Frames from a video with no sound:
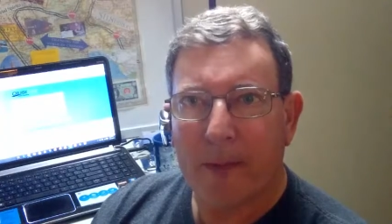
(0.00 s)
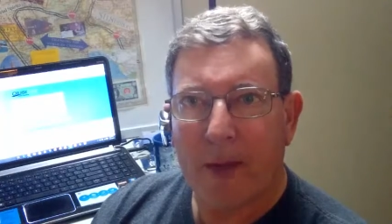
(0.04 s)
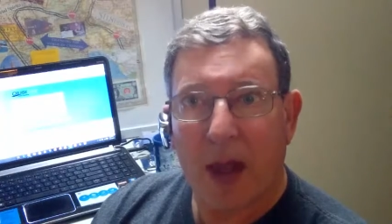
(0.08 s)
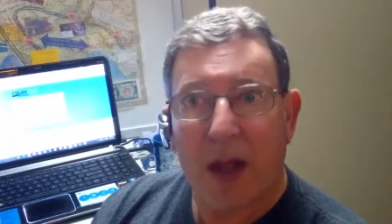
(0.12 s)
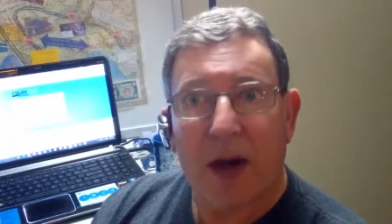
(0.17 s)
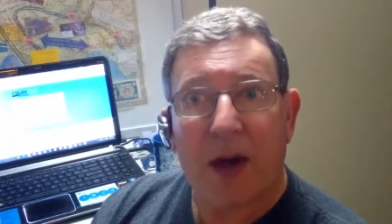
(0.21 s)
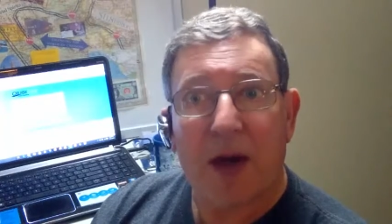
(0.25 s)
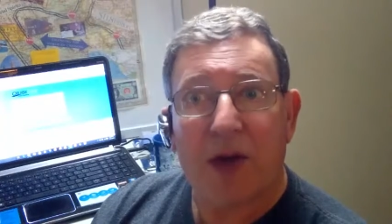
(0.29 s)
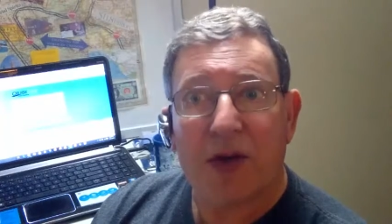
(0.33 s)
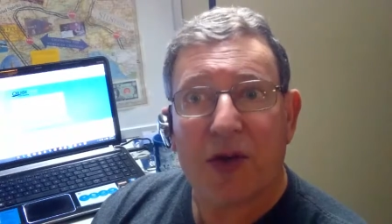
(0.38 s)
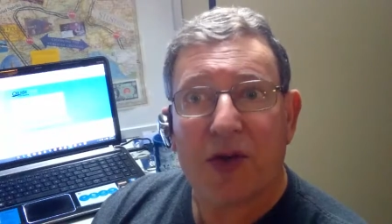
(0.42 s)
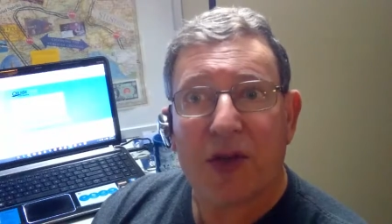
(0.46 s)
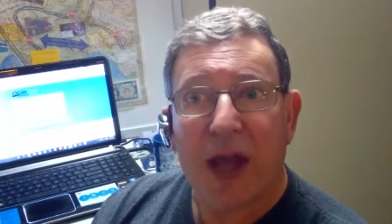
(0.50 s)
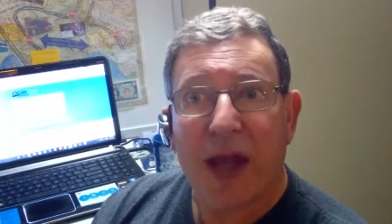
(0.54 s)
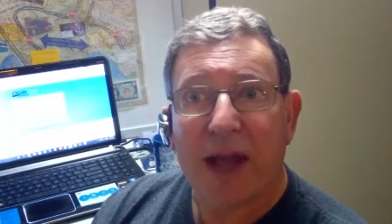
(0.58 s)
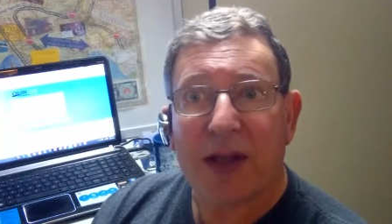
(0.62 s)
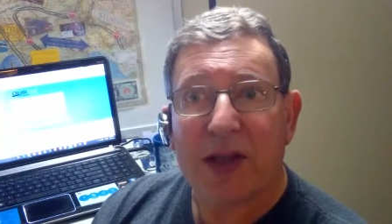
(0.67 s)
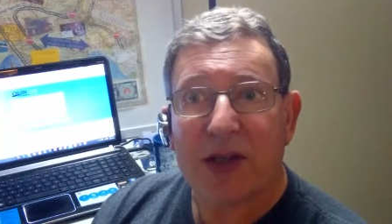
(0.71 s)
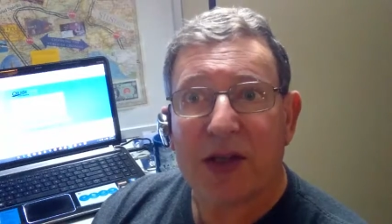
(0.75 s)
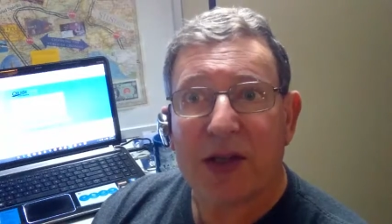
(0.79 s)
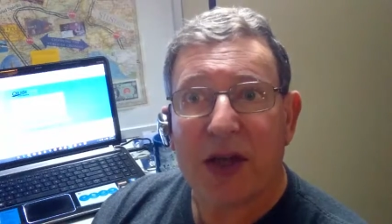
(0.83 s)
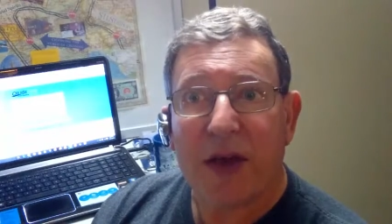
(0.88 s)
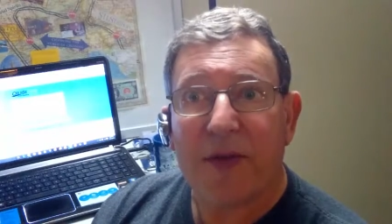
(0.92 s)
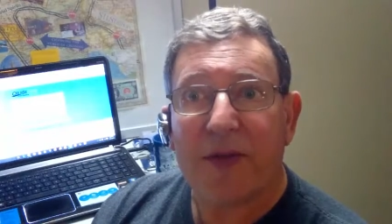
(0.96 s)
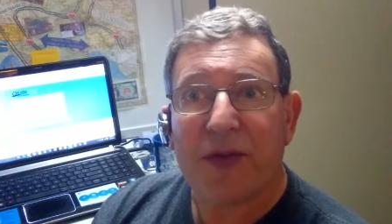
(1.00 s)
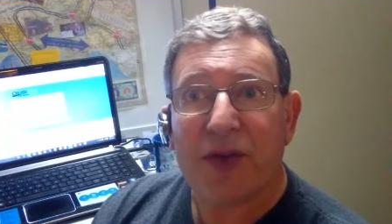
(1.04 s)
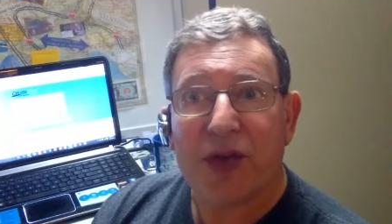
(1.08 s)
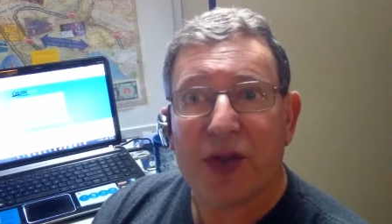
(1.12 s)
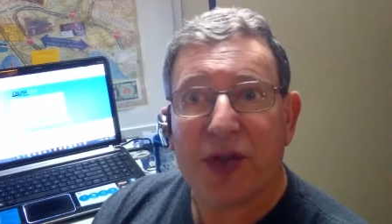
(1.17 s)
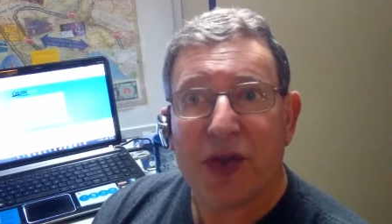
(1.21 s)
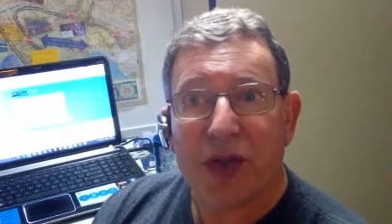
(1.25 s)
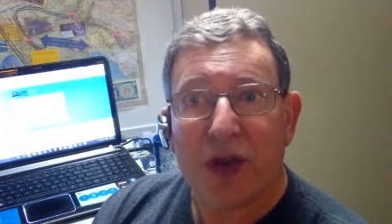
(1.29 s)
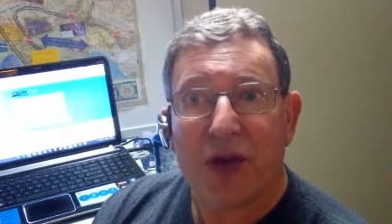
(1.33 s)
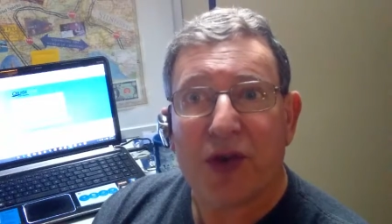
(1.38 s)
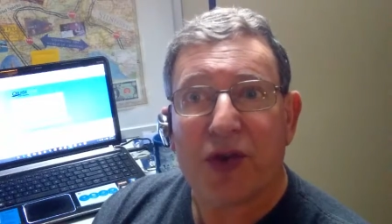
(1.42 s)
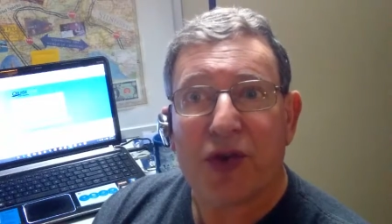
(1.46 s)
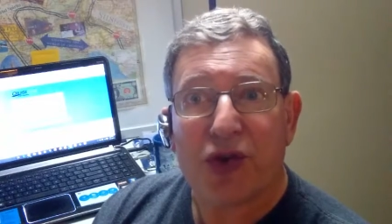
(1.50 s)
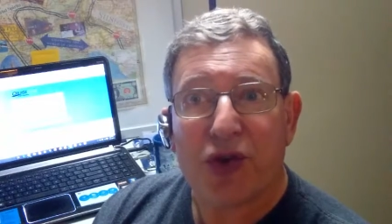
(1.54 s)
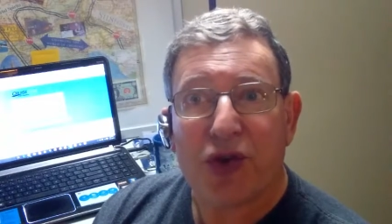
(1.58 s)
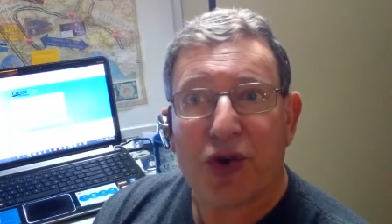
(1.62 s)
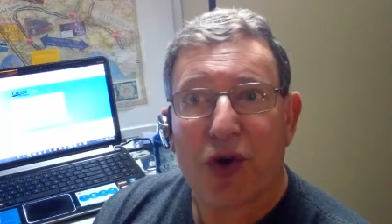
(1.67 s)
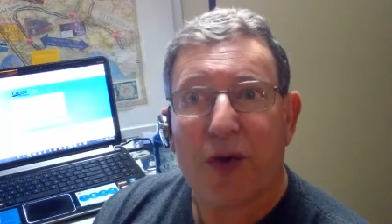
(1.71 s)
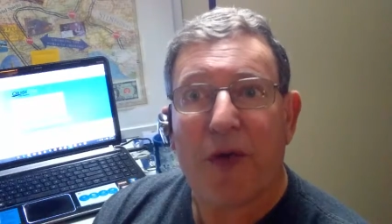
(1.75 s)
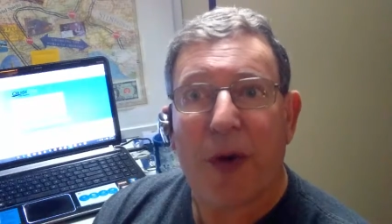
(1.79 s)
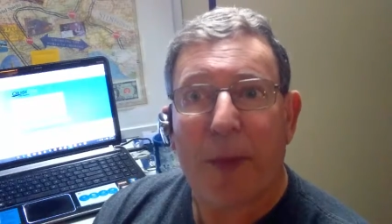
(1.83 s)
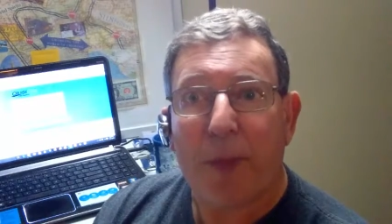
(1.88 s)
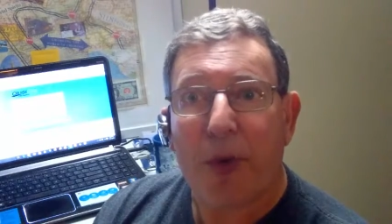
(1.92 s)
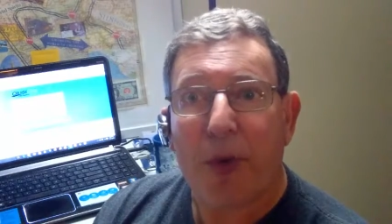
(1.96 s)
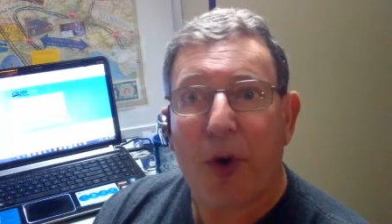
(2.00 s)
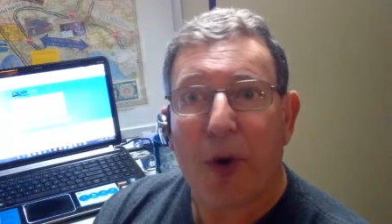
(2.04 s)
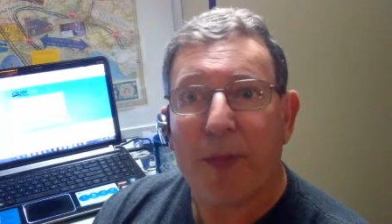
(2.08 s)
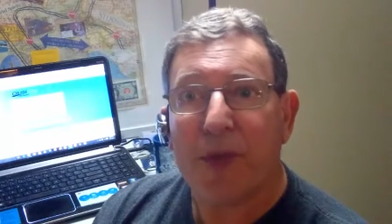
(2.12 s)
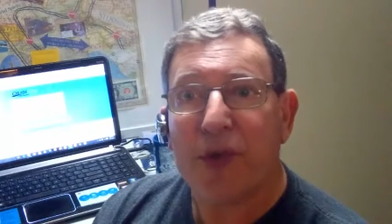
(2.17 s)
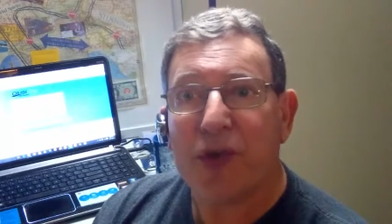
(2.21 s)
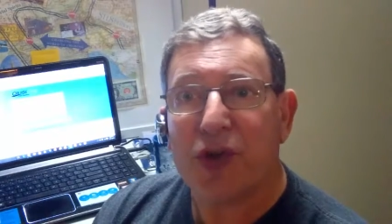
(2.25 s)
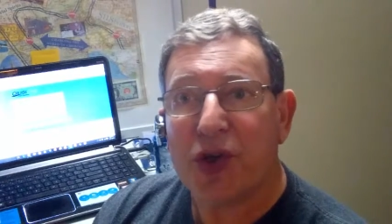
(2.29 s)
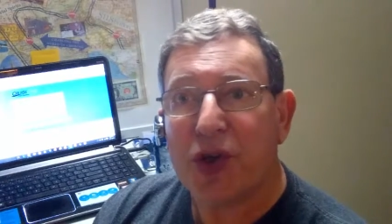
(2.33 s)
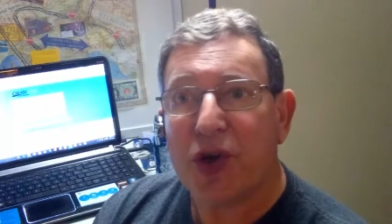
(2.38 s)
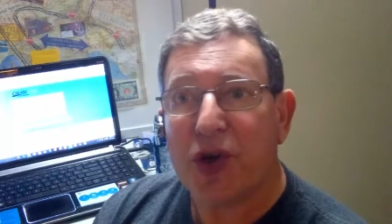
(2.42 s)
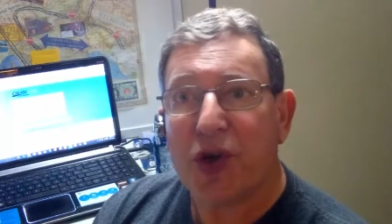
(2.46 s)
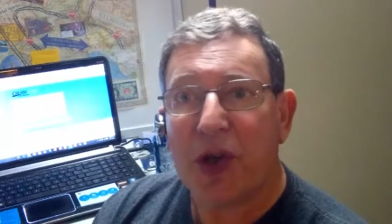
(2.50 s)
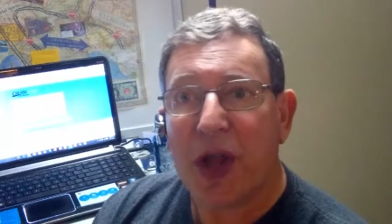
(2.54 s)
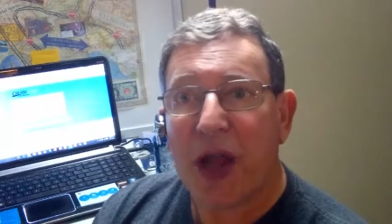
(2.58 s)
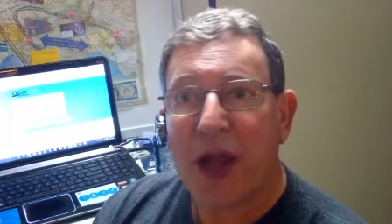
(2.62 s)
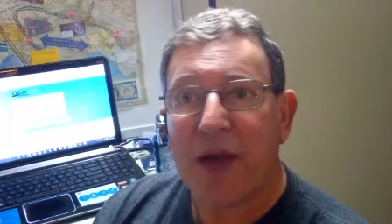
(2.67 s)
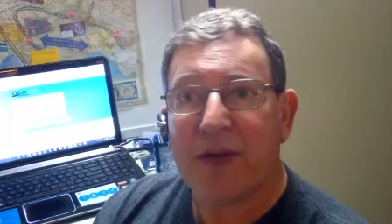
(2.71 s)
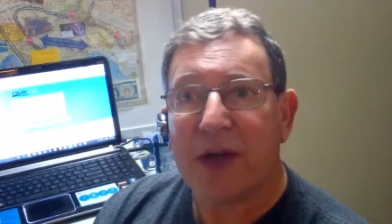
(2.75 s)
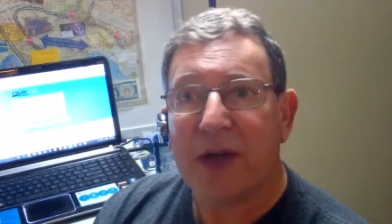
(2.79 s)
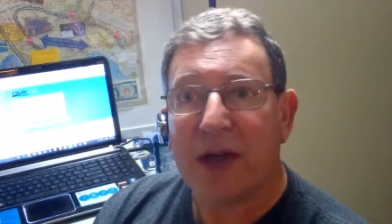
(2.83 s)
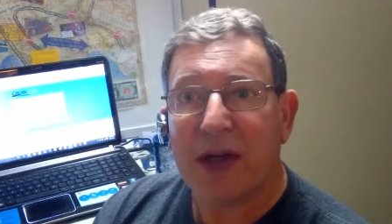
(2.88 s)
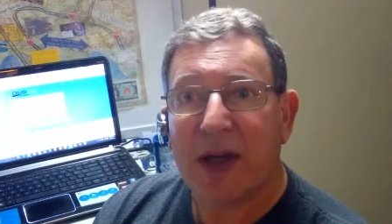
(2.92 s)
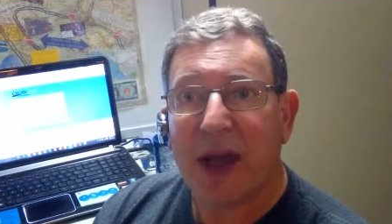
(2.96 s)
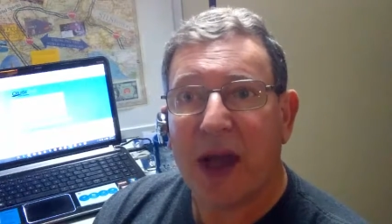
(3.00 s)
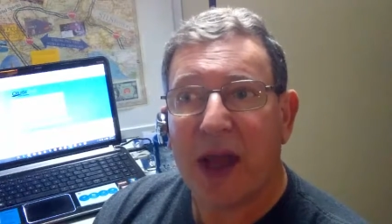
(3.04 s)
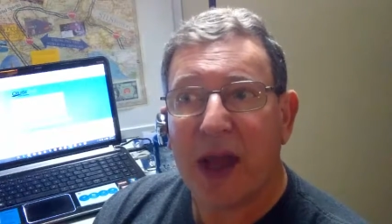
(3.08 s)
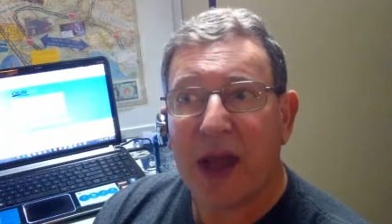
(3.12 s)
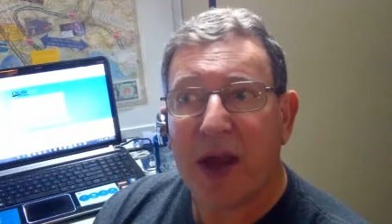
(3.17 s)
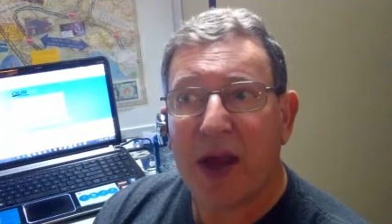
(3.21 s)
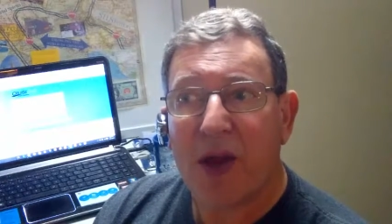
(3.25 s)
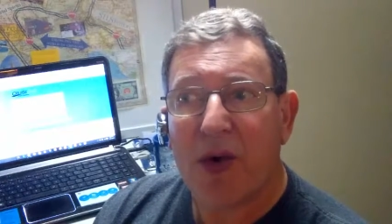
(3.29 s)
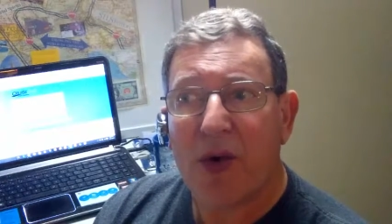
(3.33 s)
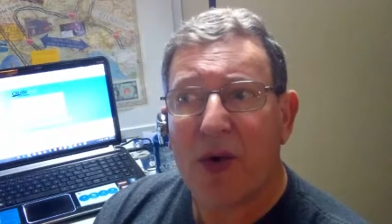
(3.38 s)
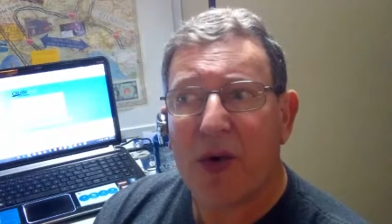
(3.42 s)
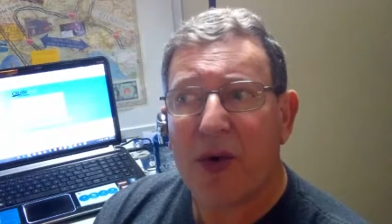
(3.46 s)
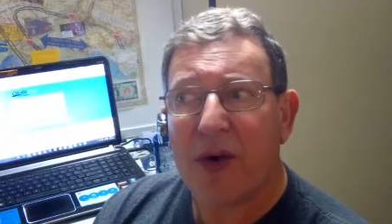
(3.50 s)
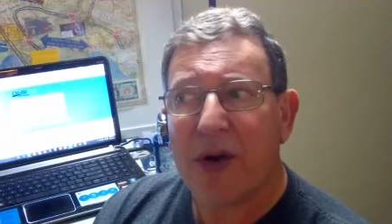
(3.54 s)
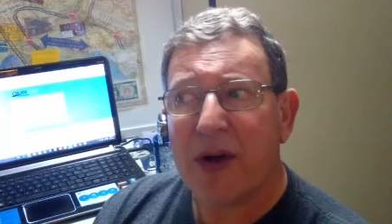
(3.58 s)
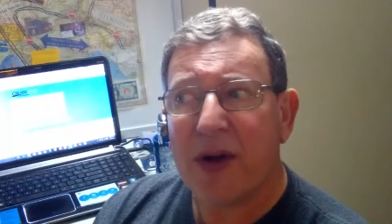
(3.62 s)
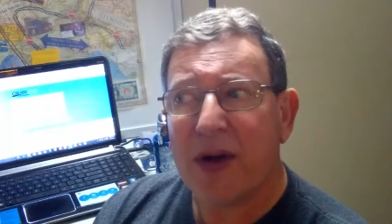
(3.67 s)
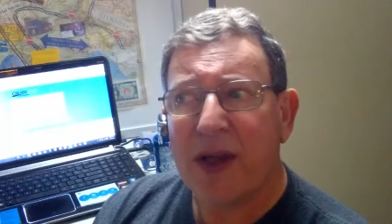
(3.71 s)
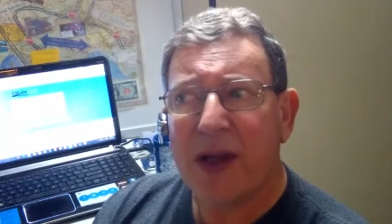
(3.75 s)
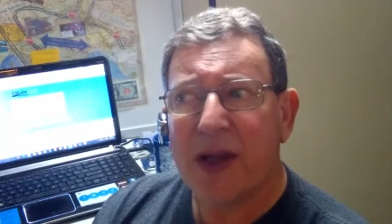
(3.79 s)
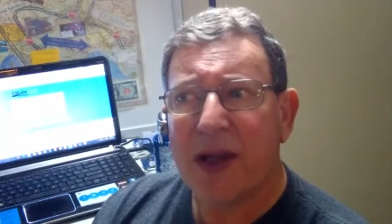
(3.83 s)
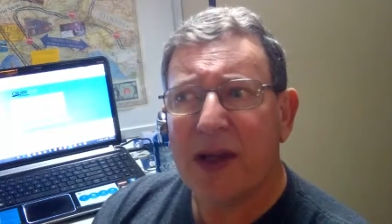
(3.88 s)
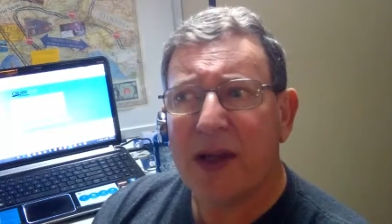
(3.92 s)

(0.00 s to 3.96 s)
And does that stuff still serve a purpose in your life today, or